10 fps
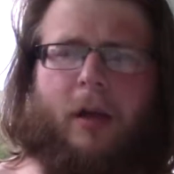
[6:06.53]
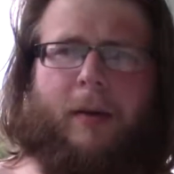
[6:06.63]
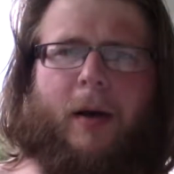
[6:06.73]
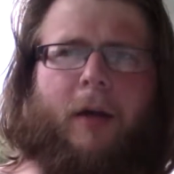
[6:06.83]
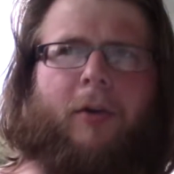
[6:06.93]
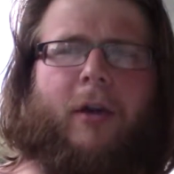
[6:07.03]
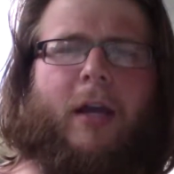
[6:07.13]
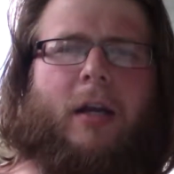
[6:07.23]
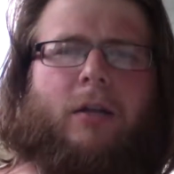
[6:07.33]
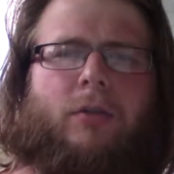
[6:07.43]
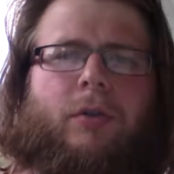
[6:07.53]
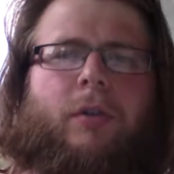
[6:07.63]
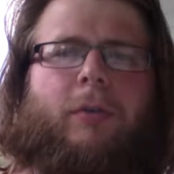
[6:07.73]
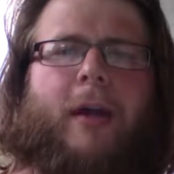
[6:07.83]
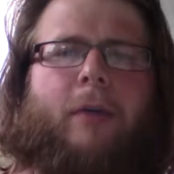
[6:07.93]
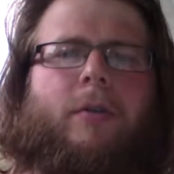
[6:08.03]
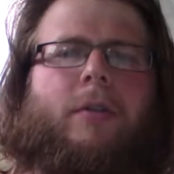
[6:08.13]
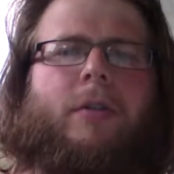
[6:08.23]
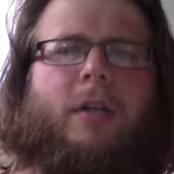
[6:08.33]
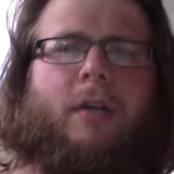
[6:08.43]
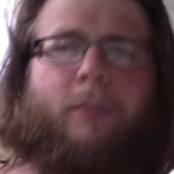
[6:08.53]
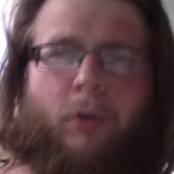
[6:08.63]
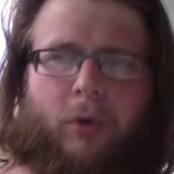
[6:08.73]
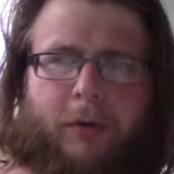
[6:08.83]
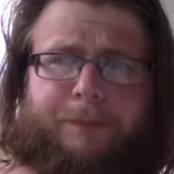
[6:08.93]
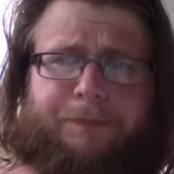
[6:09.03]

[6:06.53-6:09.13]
I'm hungry again in 2 to 3 hours to eat more,